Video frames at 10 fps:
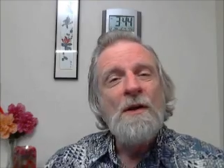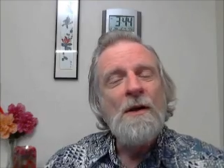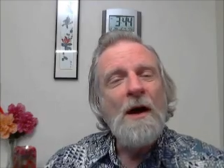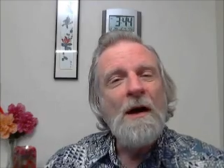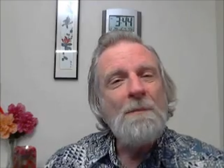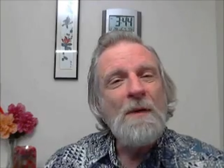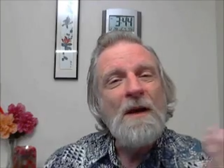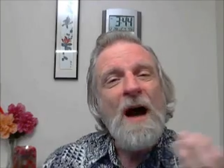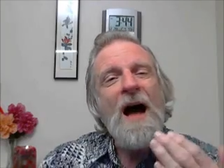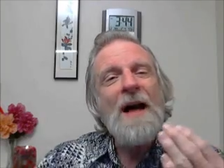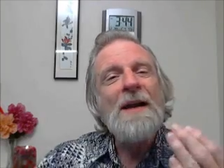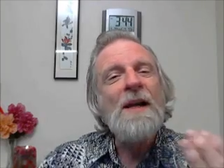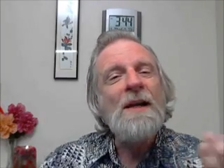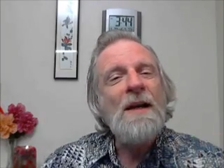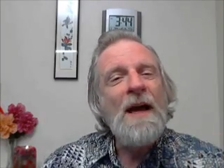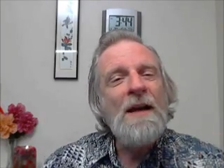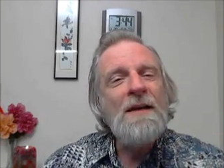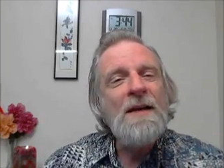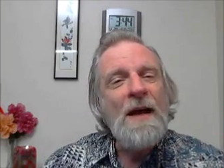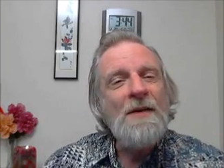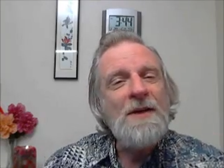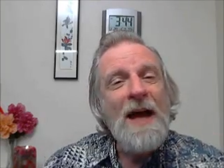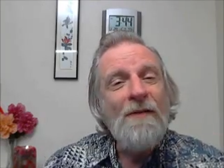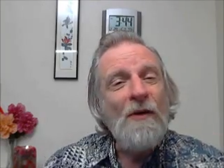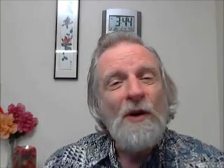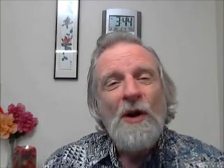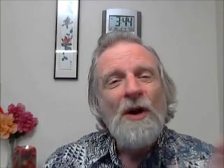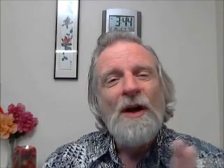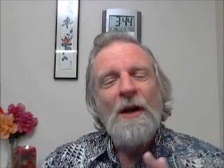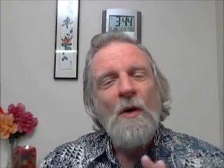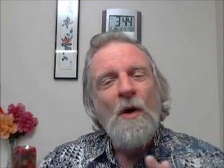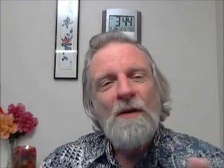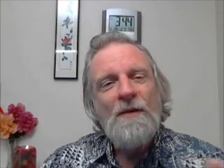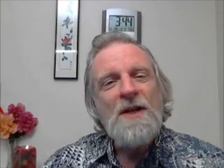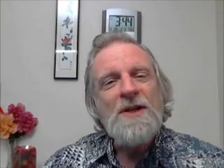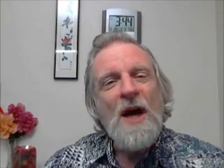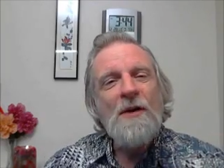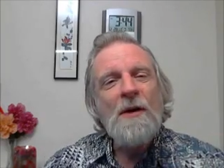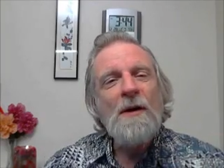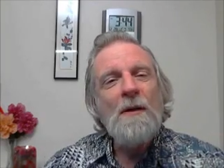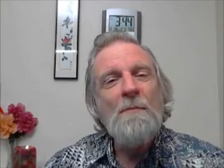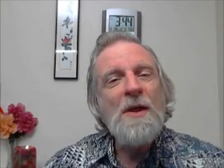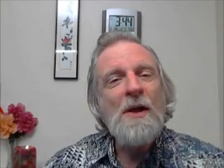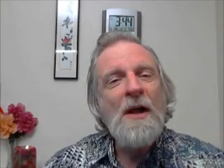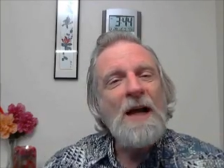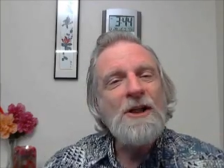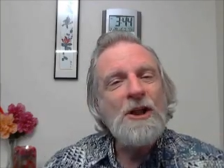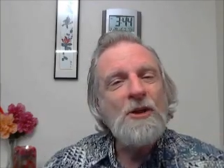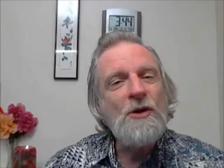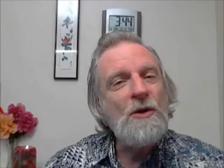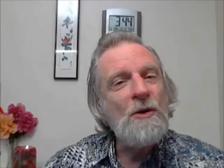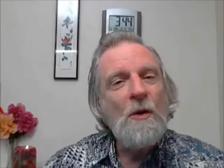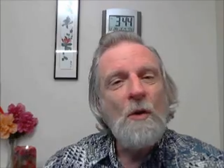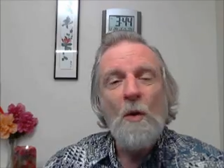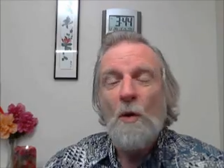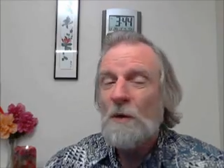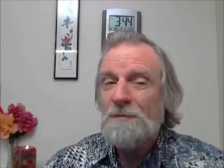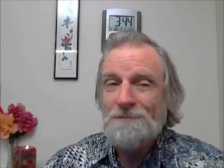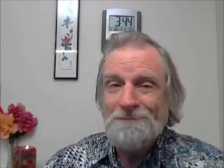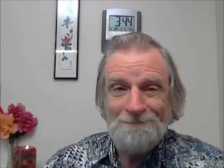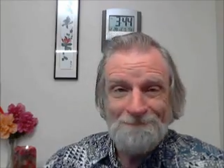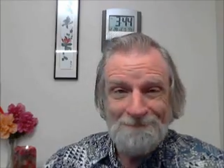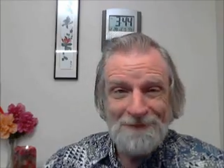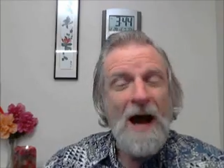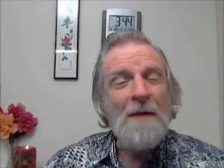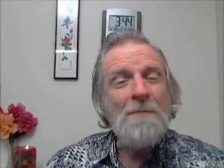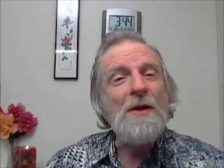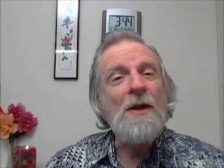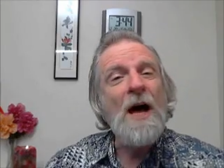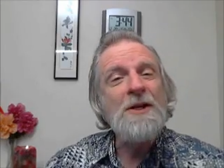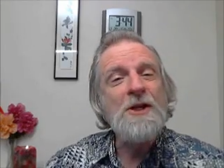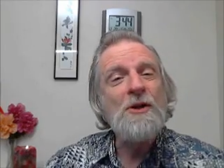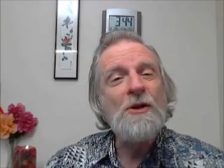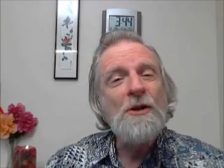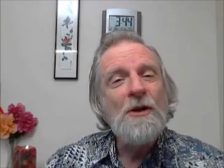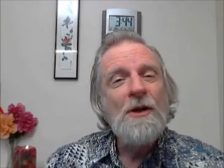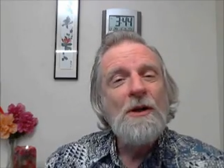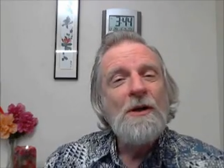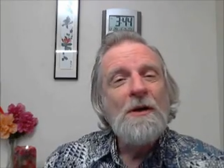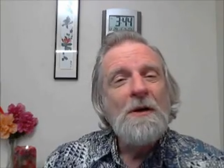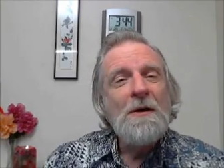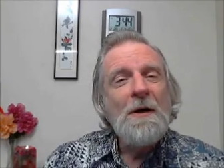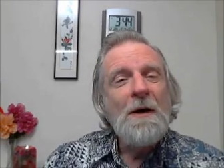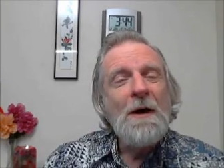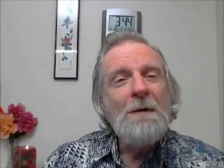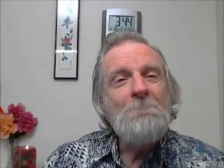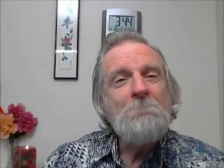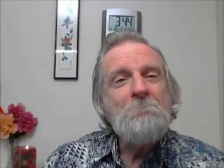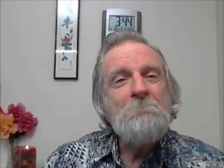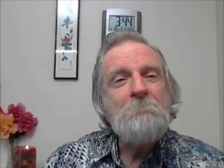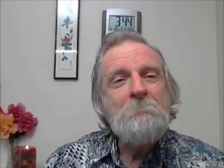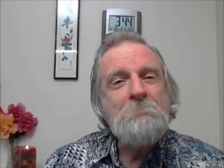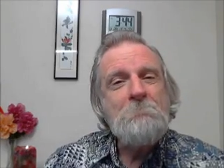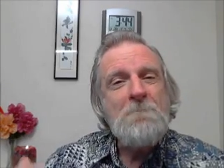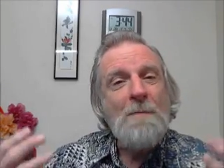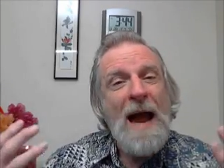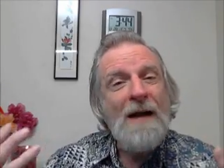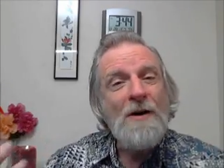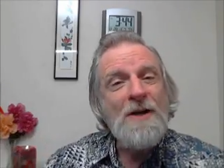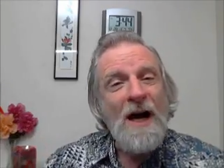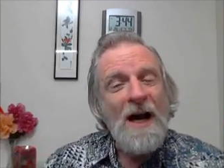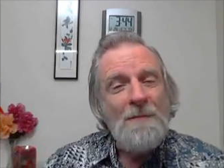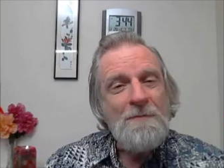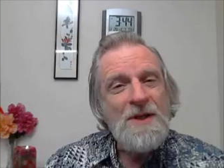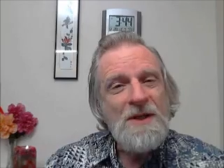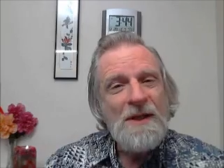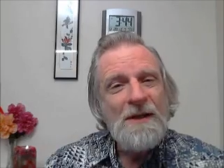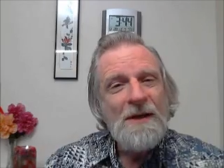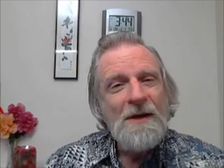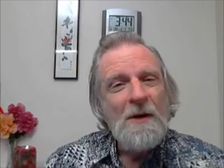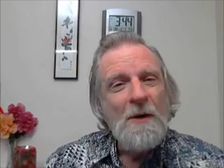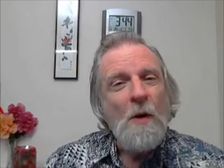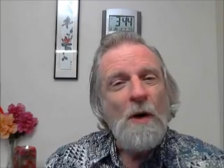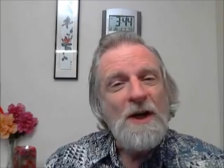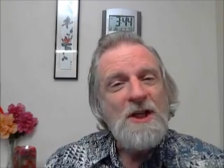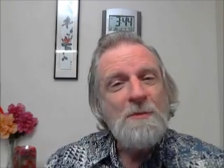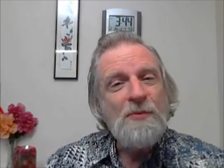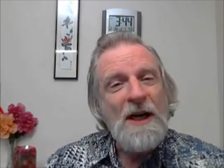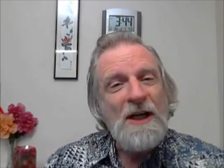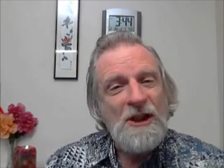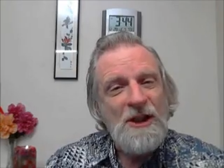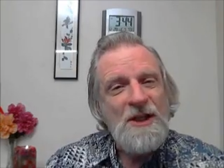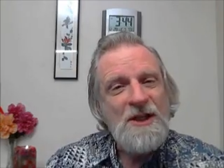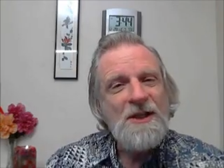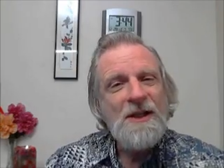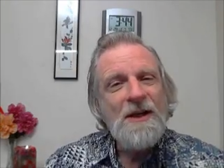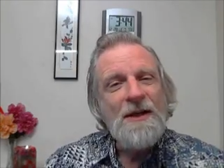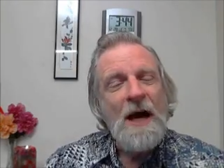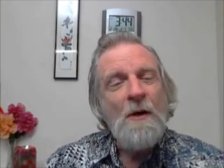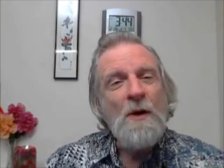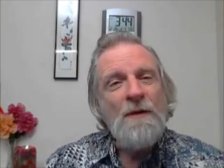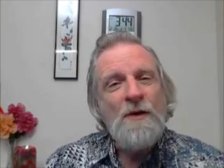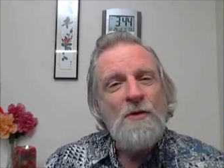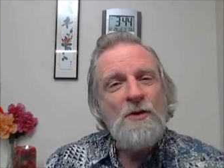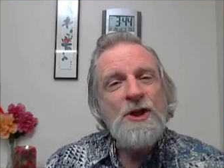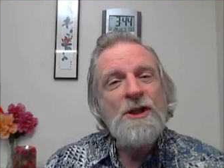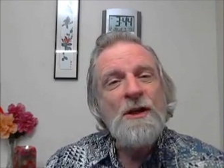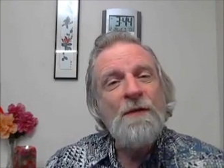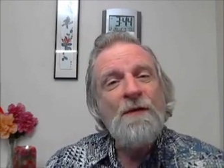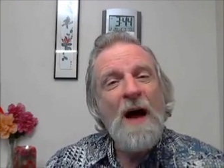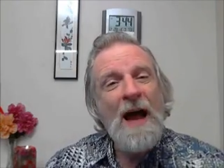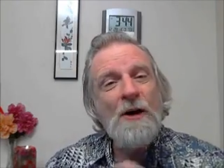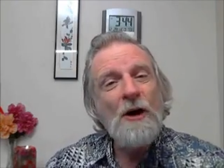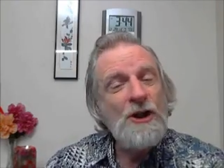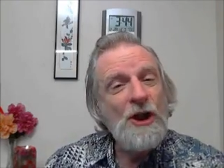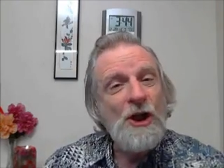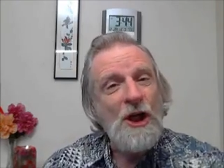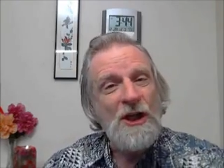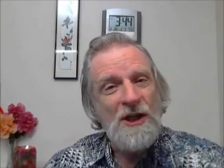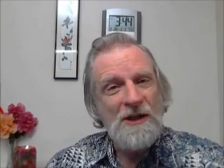Uh, God and, and, and the devil, and all of these other mythological or not mythological uh, paradigms or expressions that we've used to define our journey.